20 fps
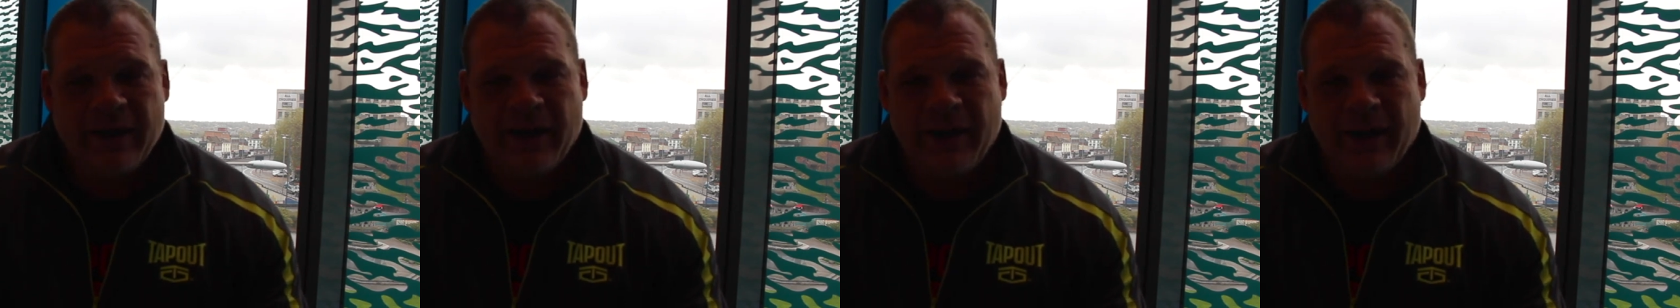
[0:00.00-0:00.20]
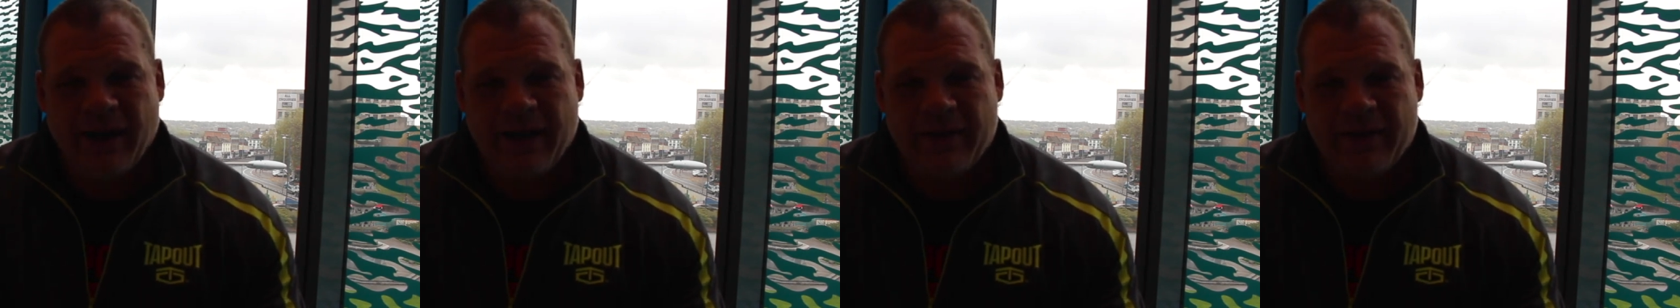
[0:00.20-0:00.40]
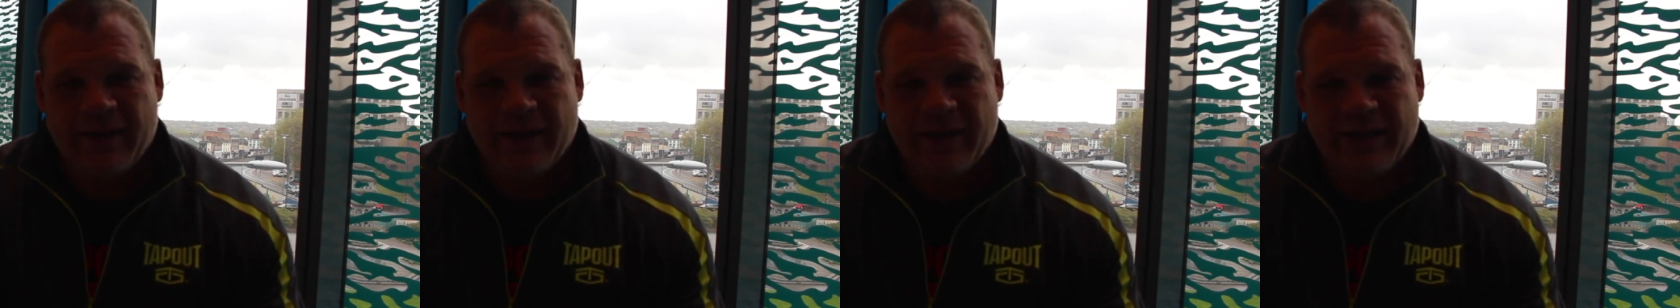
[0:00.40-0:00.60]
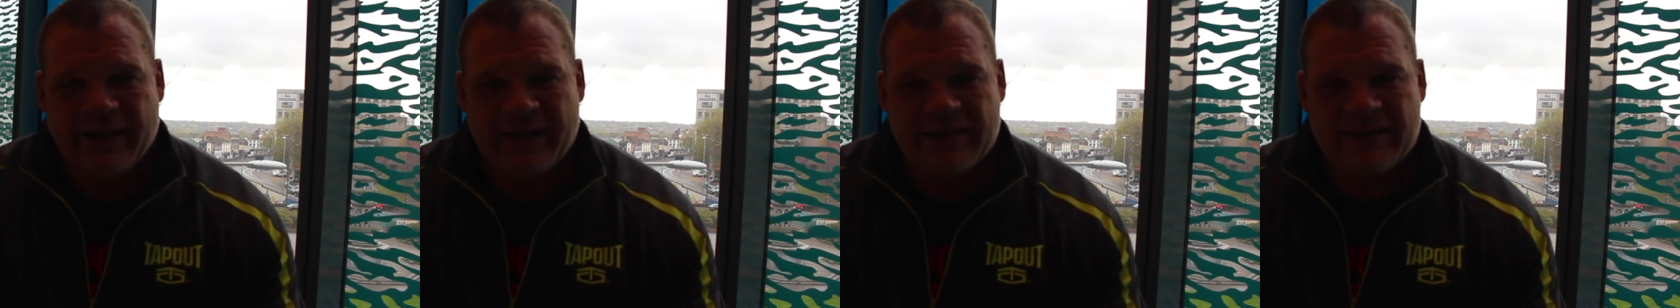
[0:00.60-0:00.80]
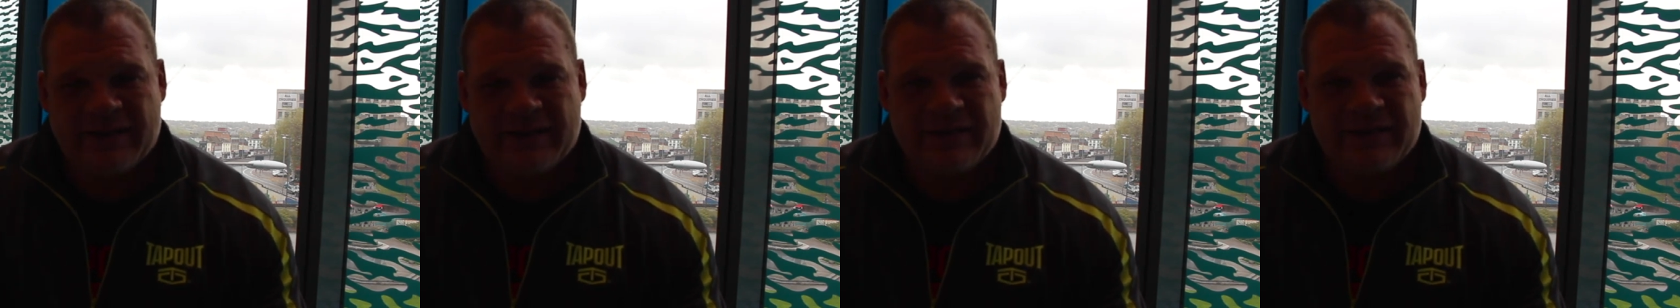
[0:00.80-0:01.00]
I think
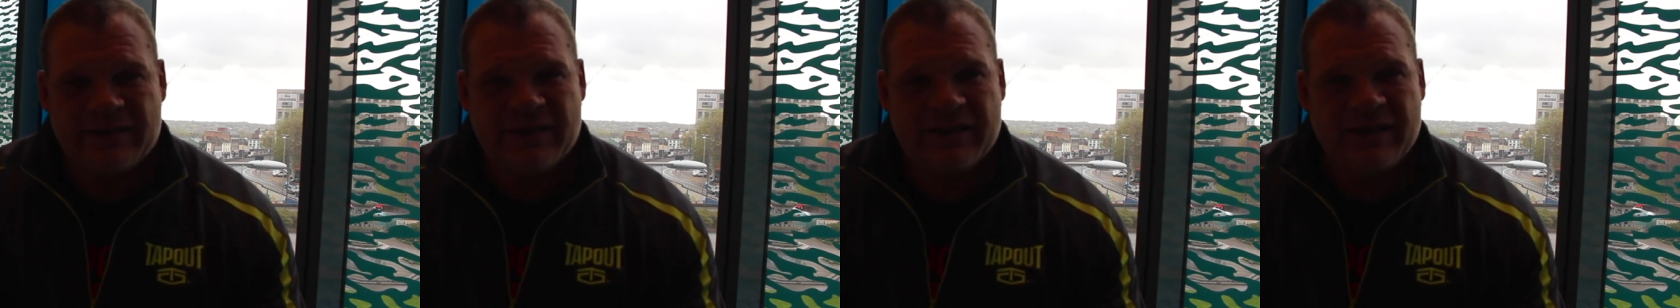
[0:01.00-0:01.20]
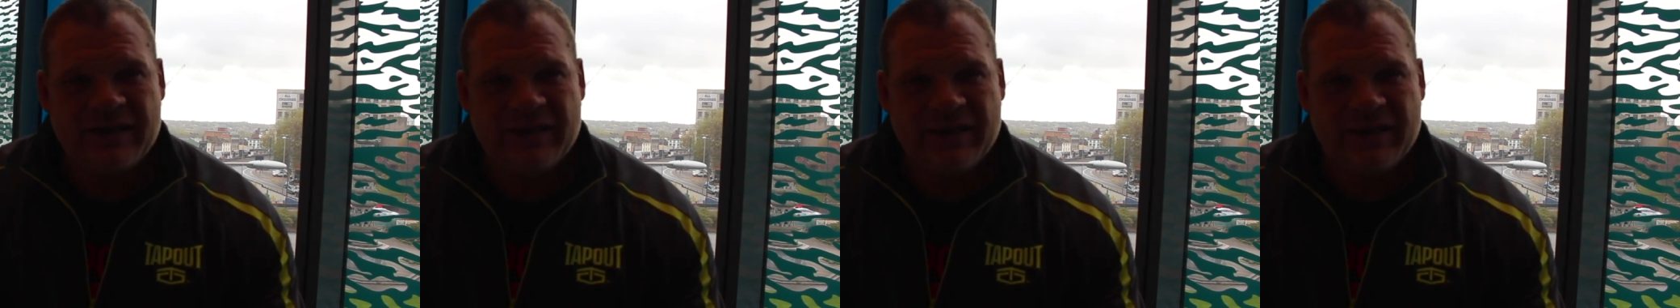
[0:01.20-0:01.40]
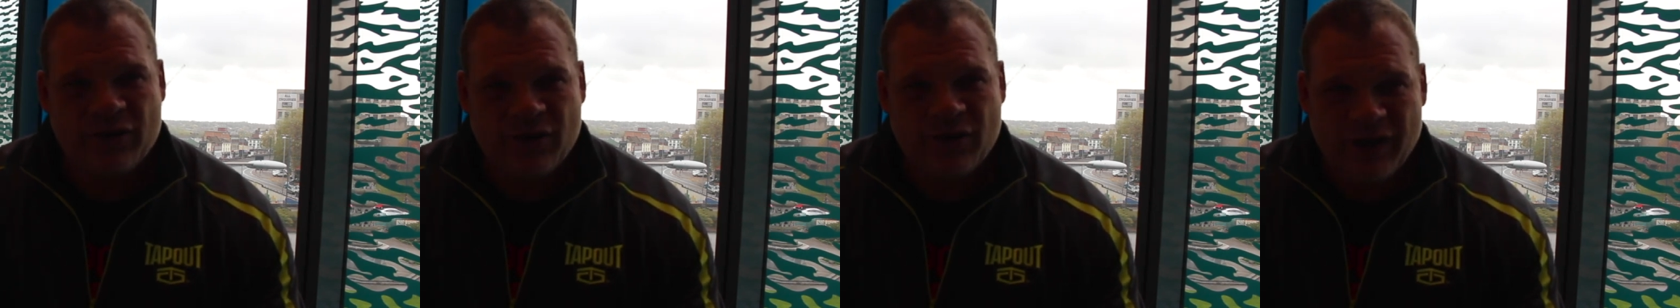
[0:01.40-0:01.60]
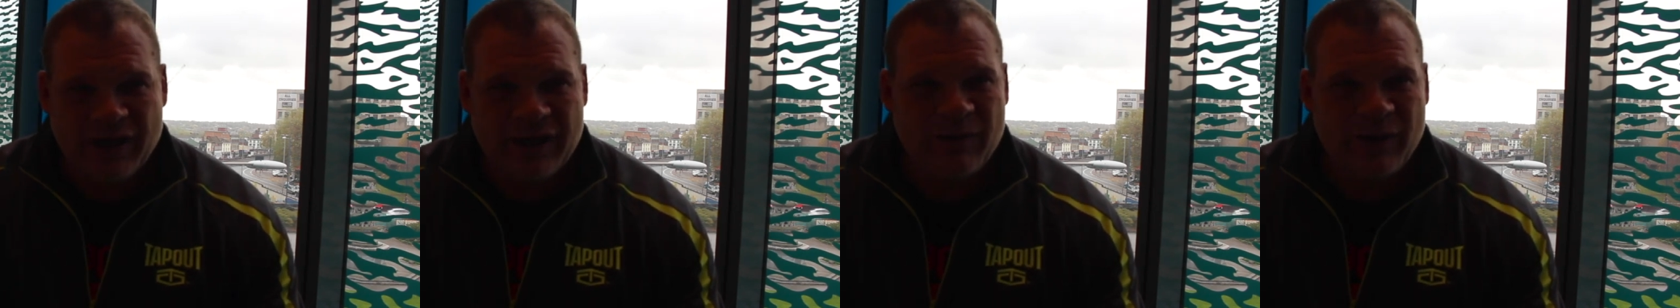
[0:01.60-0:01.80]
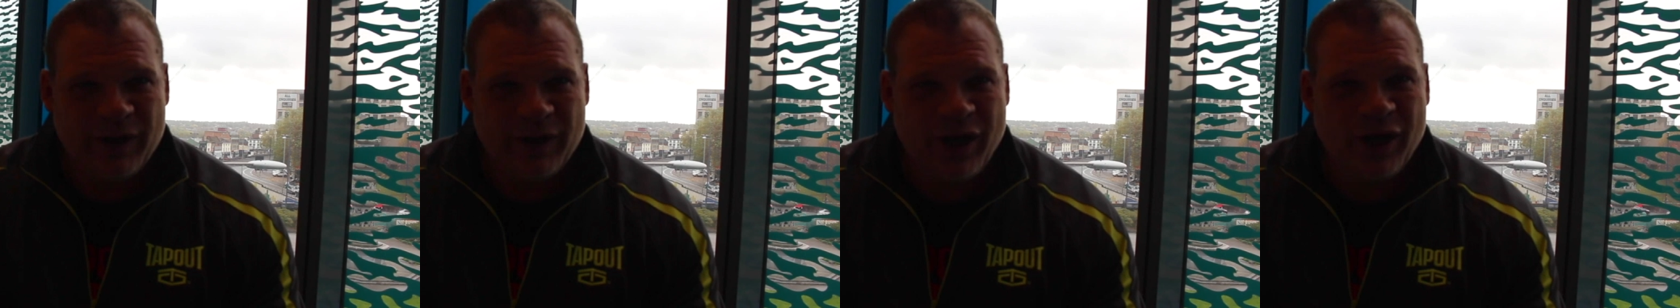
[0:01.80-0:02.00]
it's
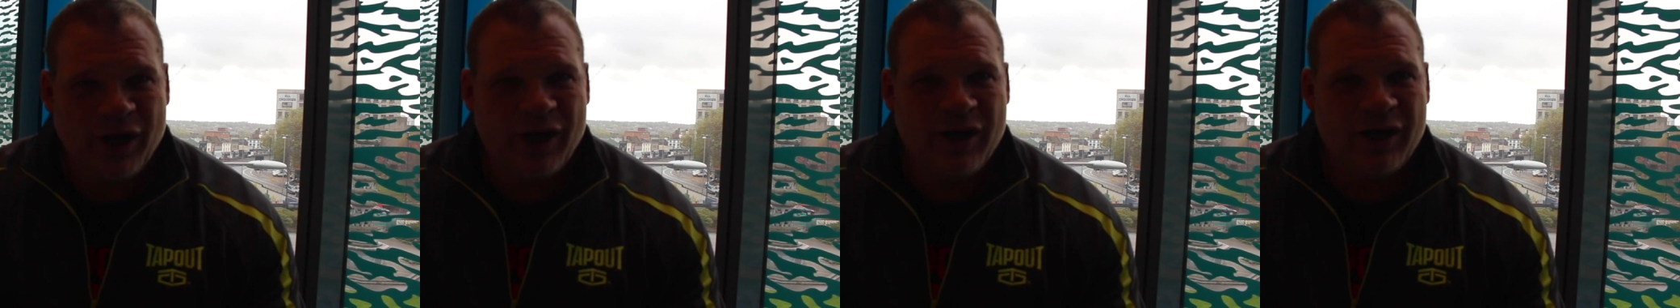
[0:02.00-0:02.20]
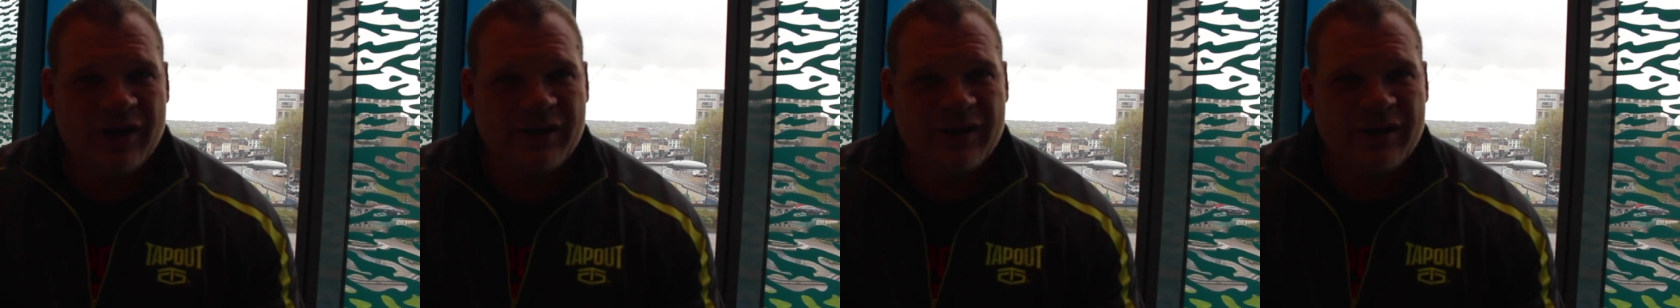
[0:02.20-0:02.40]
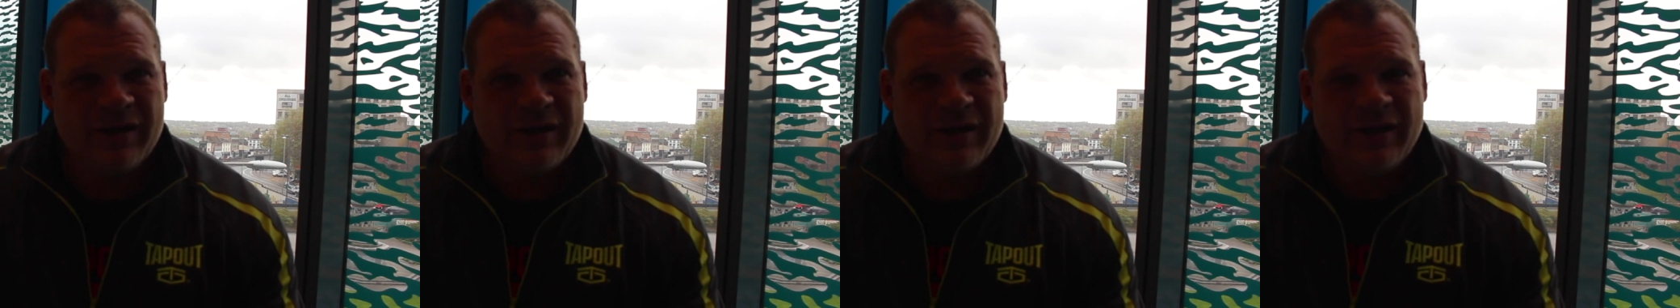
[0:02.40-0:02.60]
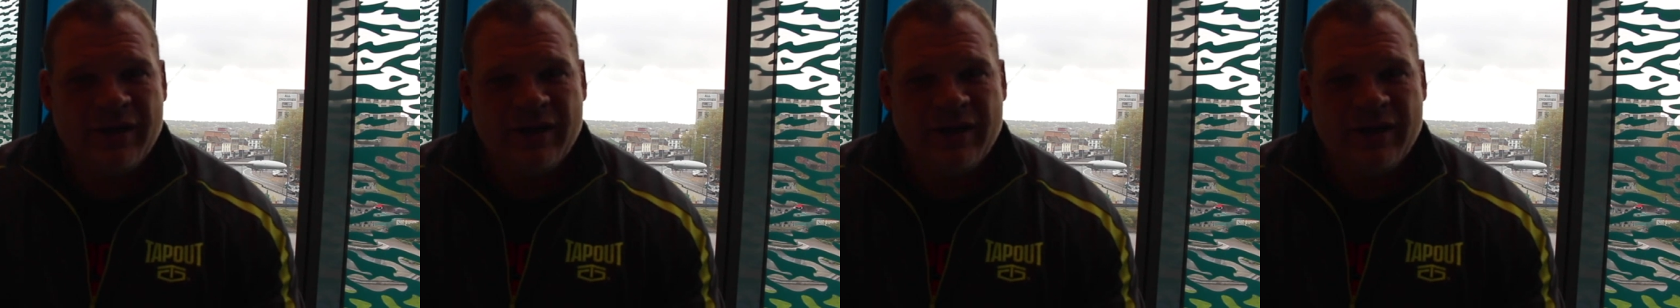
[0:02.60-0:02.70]
incredibly hard